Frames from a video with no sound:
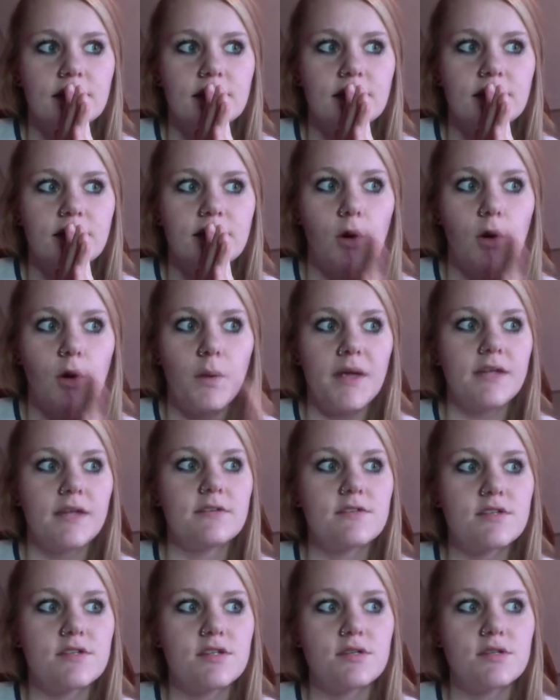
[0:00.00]

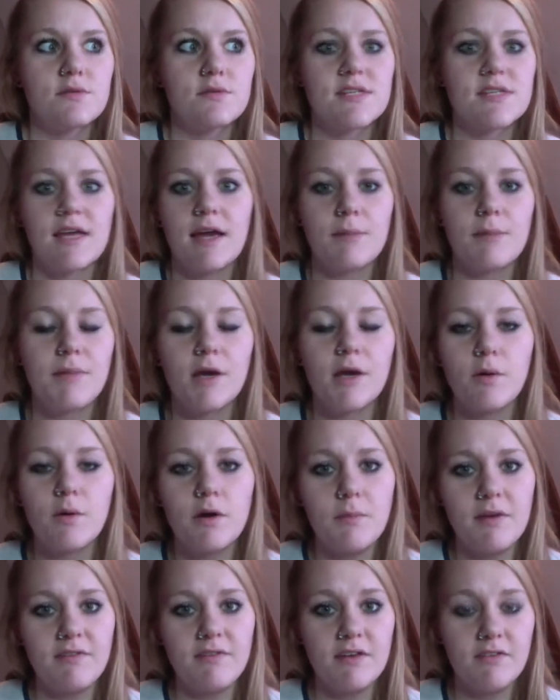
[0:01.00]
going to, say I pick one of
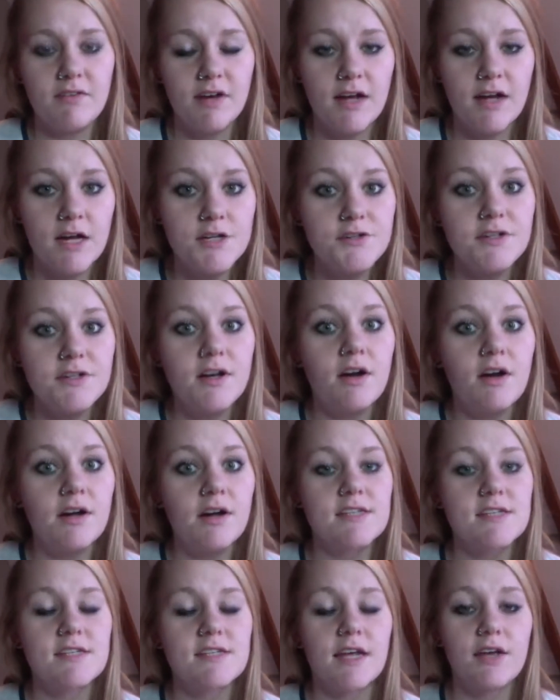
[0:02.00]
my favorite country
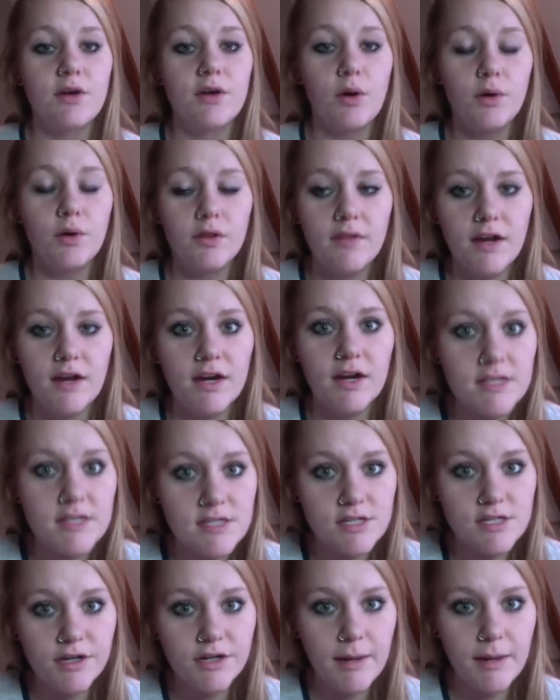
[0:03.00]
artists, I go to their
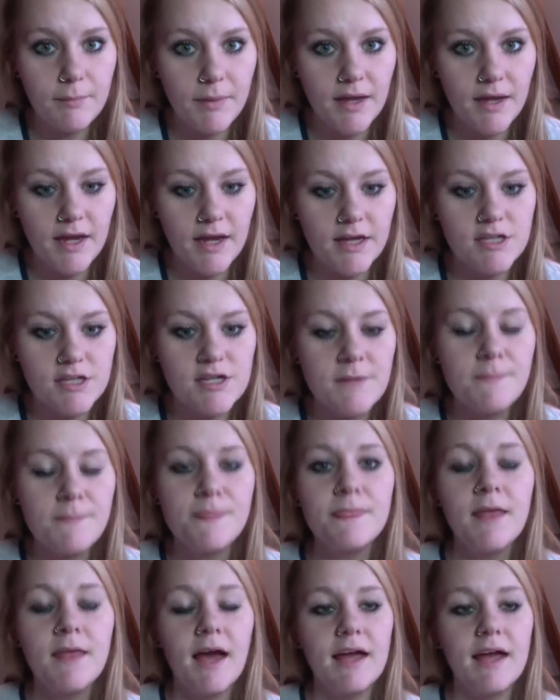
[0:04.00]
Instagram page,
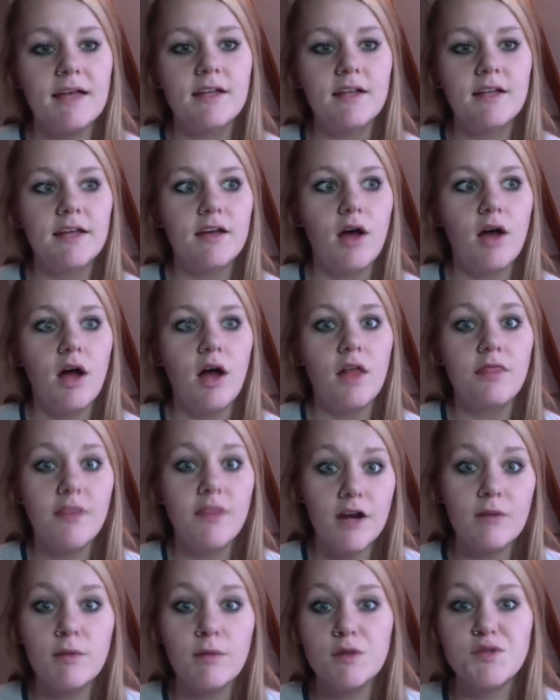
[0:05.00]
I click on
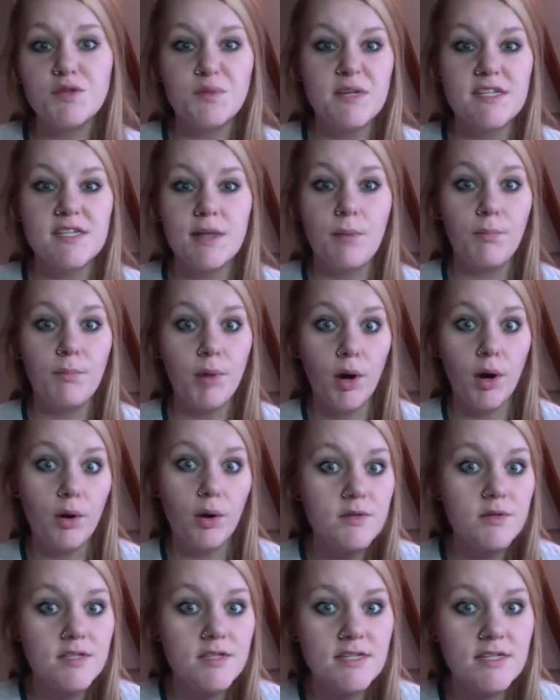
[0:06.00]
their most recent
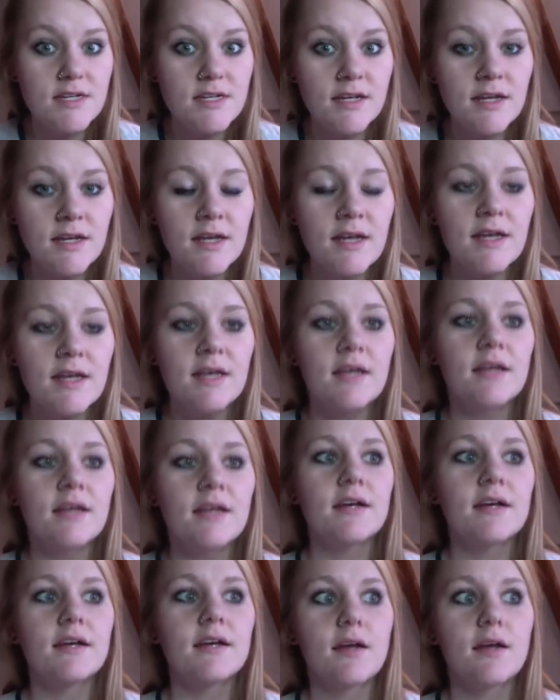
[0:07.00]
post,
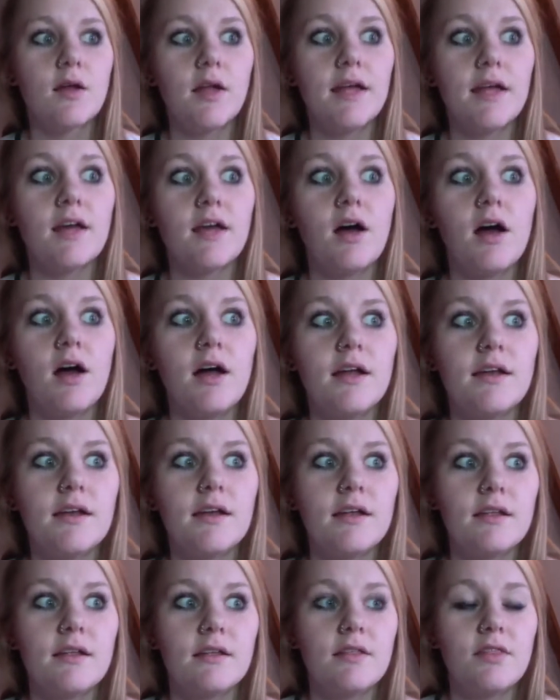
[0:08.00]
click
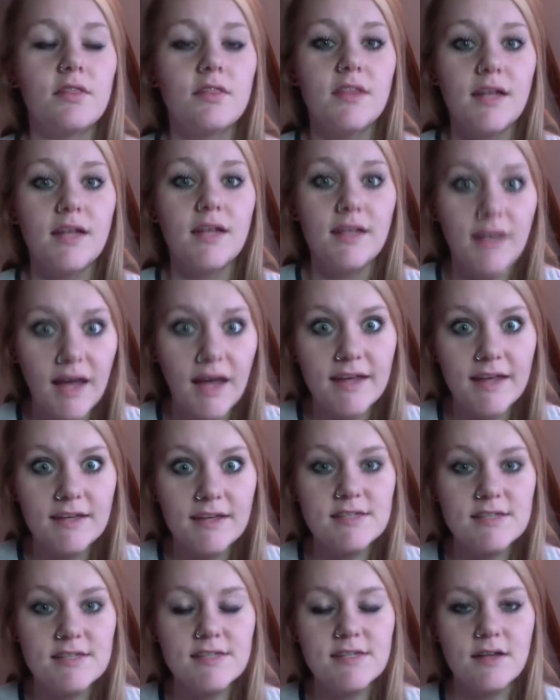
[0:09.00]
on the
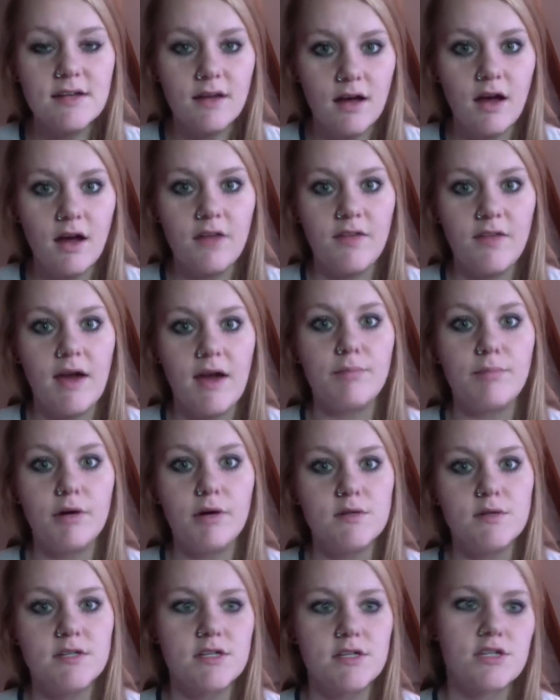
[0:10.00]
likes on that
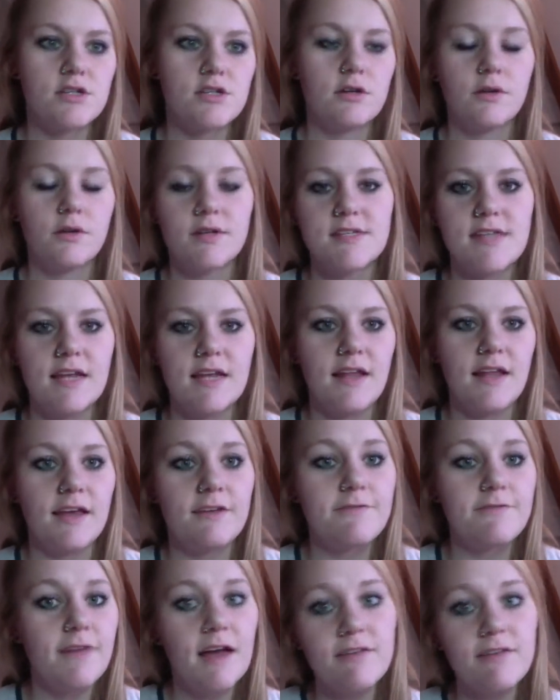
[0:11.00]
post, because it'll say like
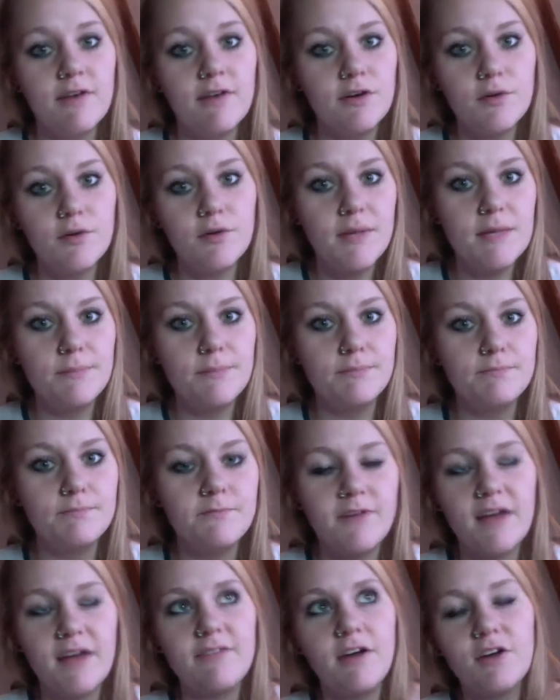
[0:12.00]

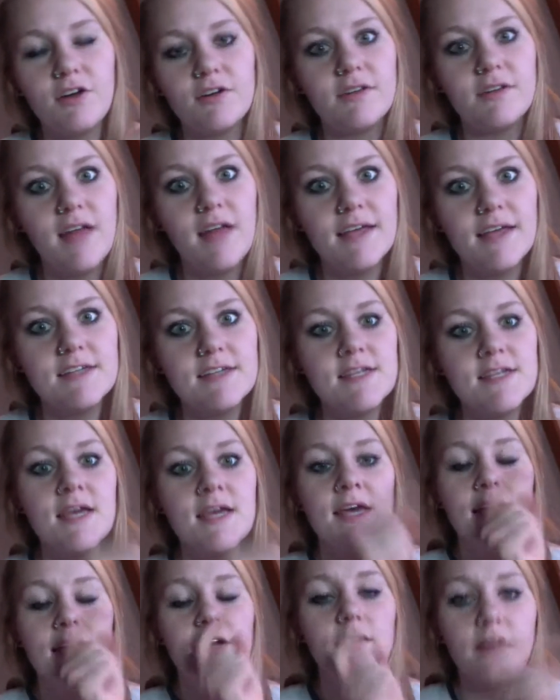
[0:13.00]
500 likes,
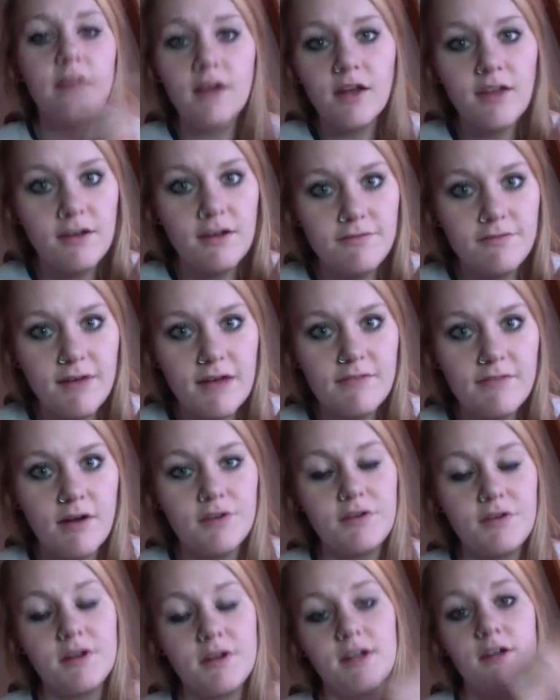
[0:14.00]
click on that
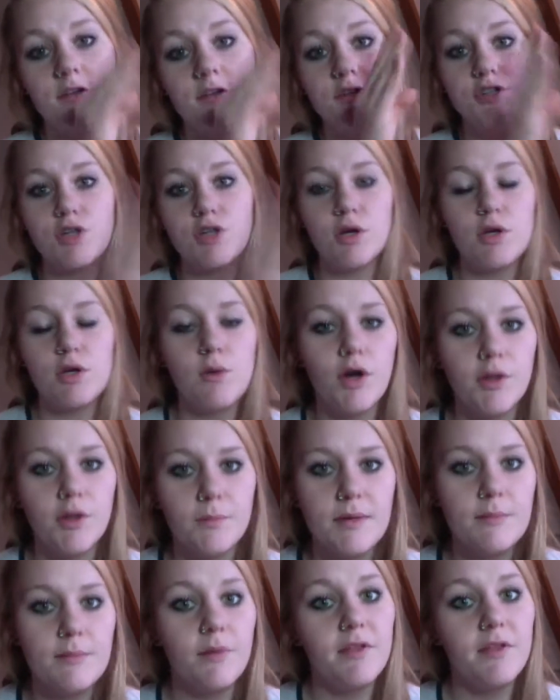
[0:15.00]
500 and it'll show you all the
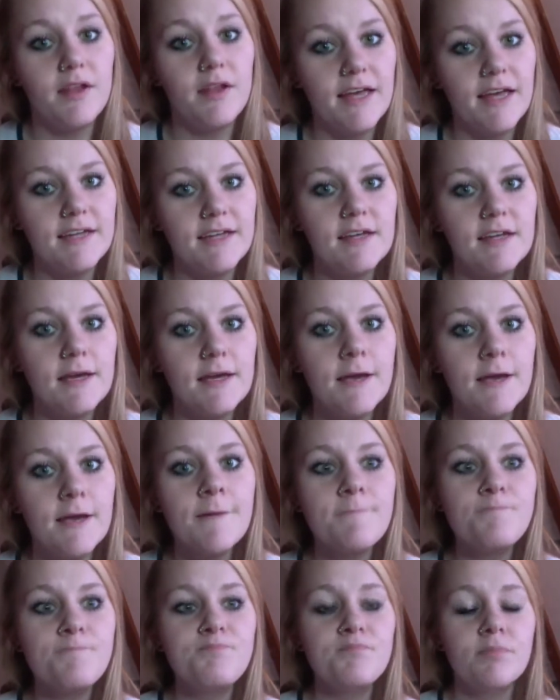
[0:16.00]
people that liked it.
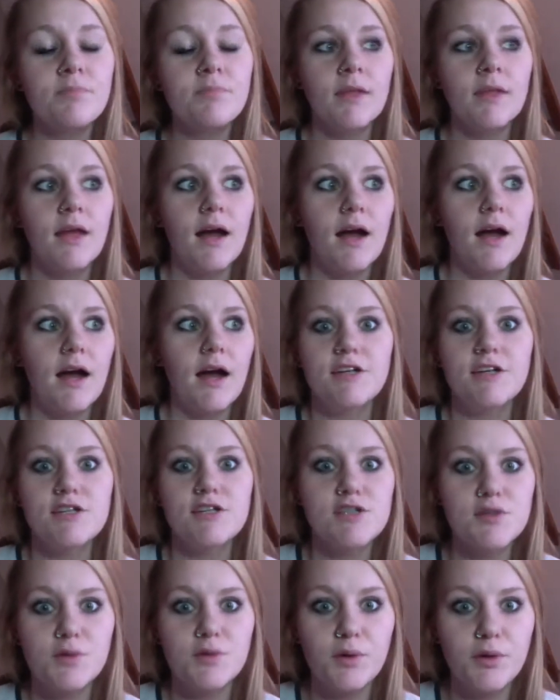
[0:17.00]
I
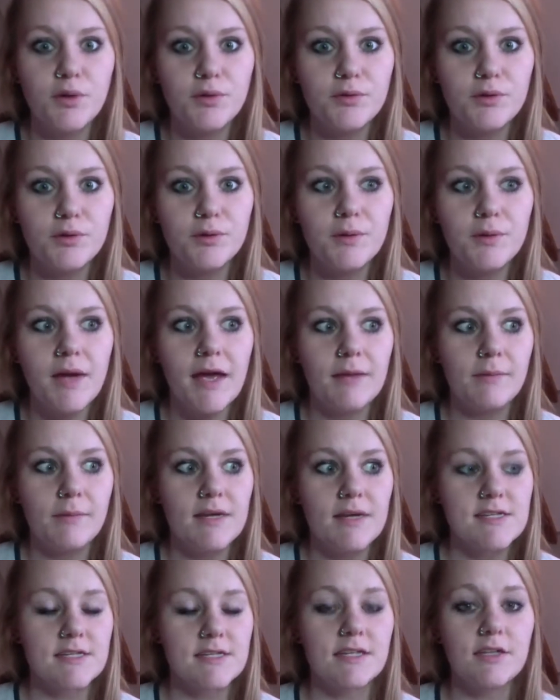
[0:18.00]
just scroll through and
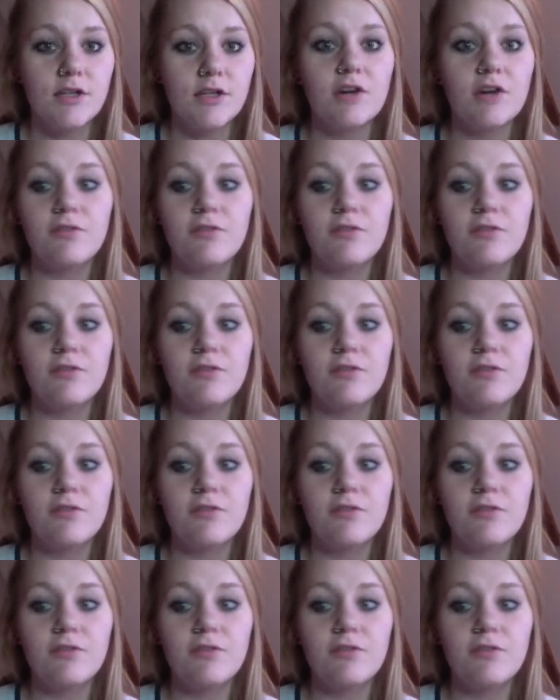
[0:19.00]
basically look